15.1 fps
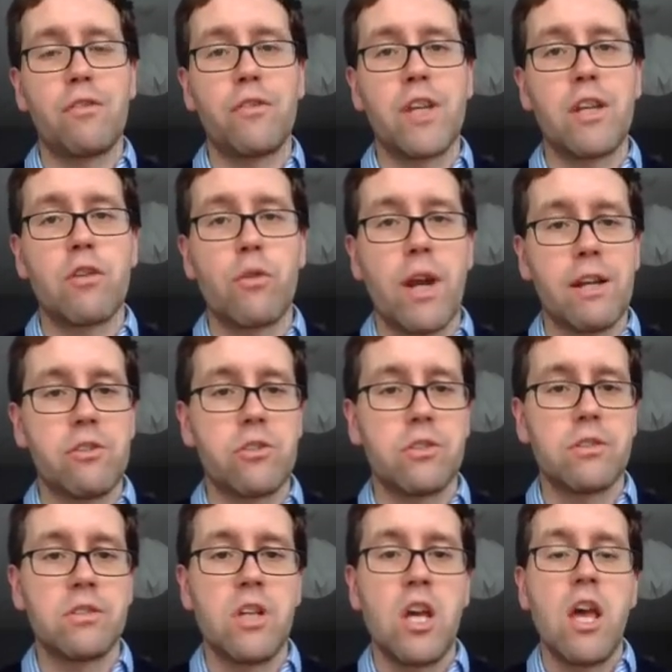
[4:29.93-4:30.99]

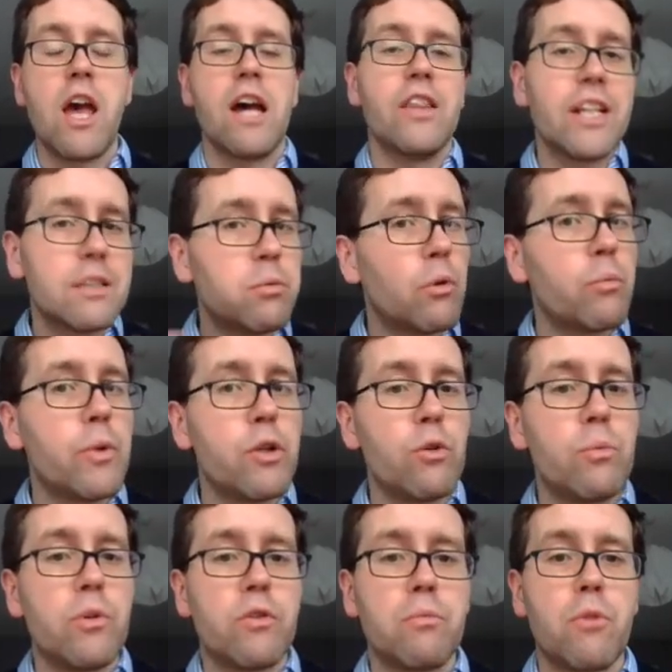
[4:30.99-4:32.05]
interactions. And that's what we do
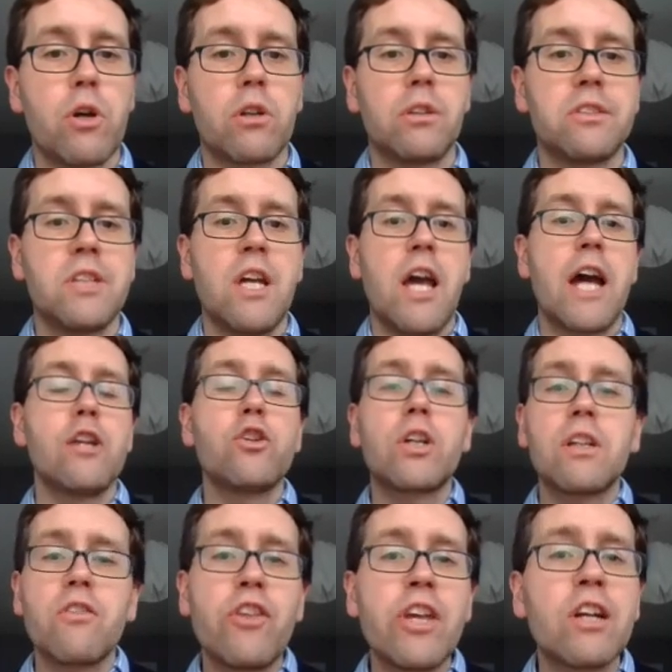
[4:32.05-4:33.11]
with models. And you
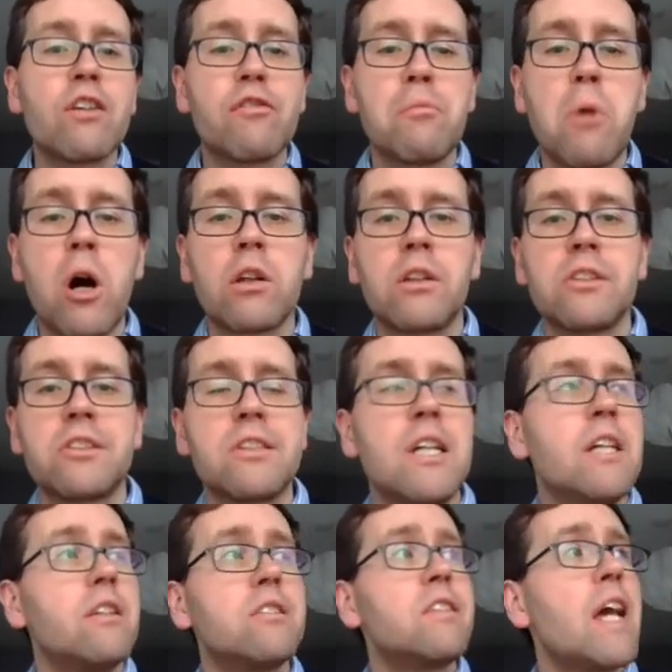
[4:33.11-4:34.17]
can think of models
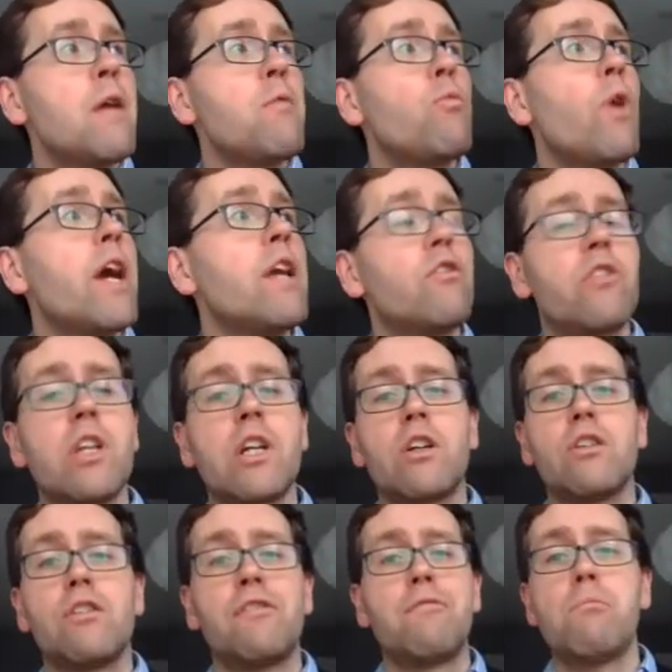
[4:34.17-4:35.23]
the same way you think
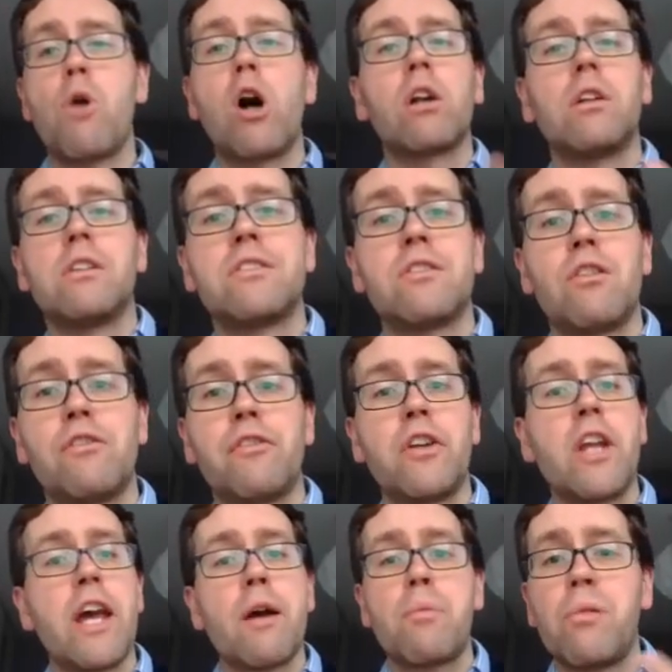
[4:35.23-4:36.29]
of models of
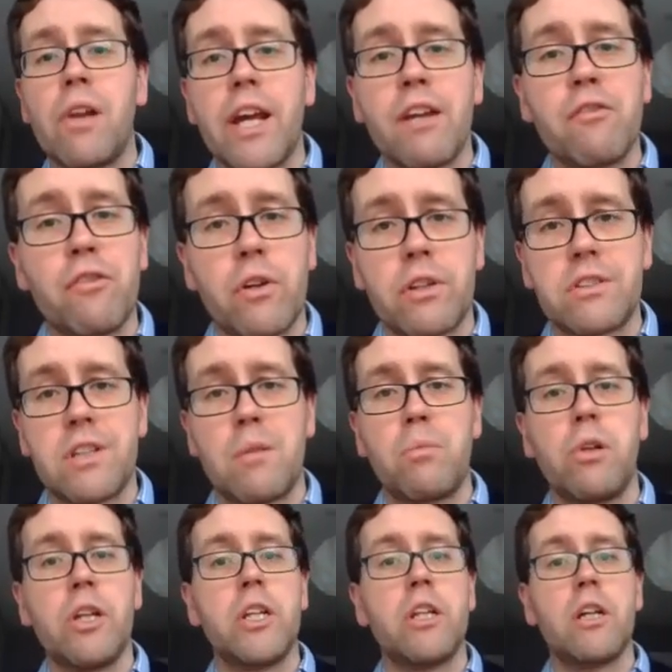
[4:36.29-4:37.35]
an airplane, for
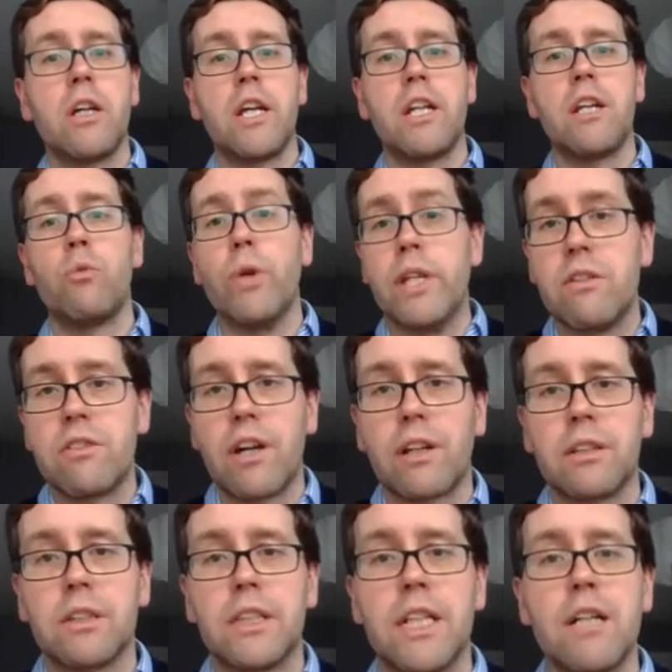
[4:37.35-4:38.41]
example, in a wind
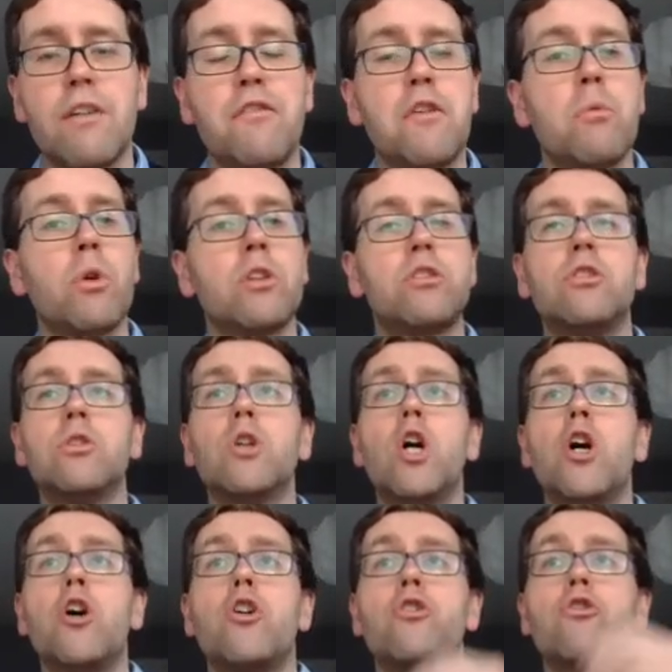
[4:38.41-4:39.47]
tunnel. If you want to
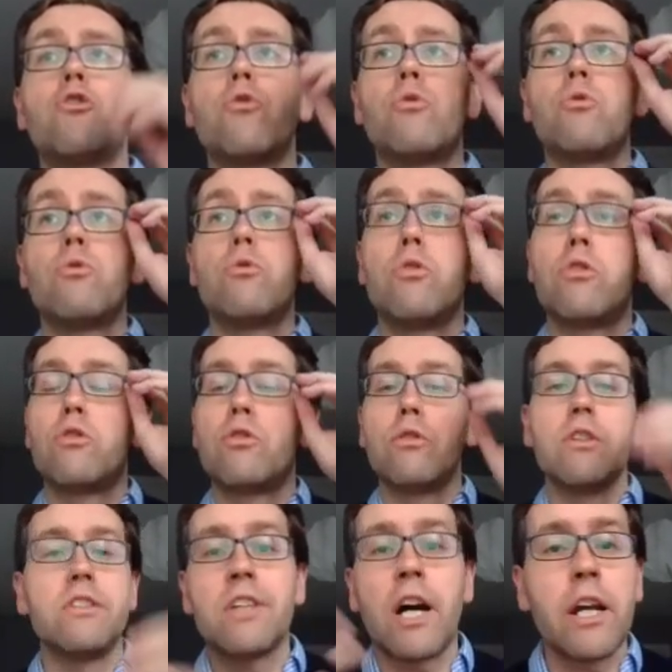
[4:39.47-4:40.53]

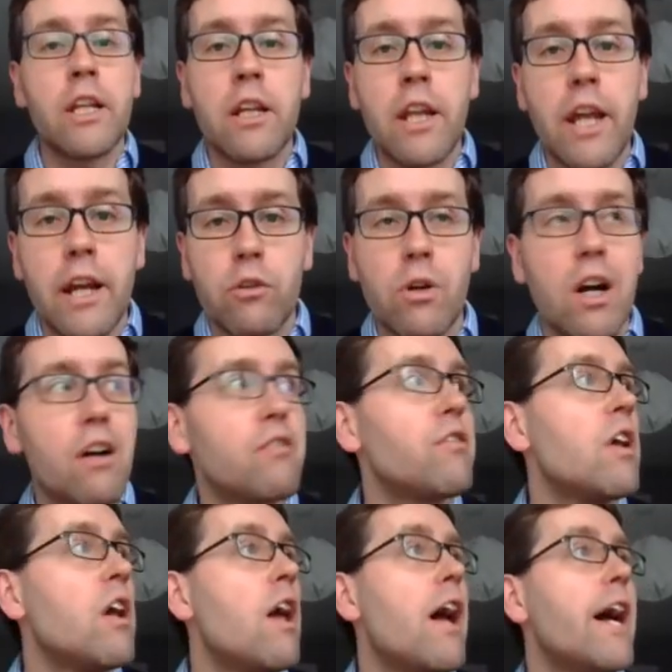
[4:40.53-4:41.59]
design an aircraft
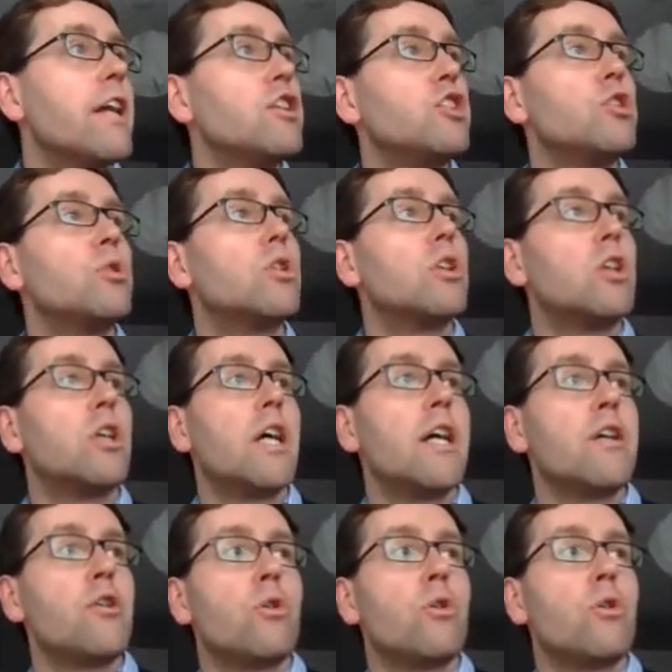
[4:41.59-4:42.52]
and you're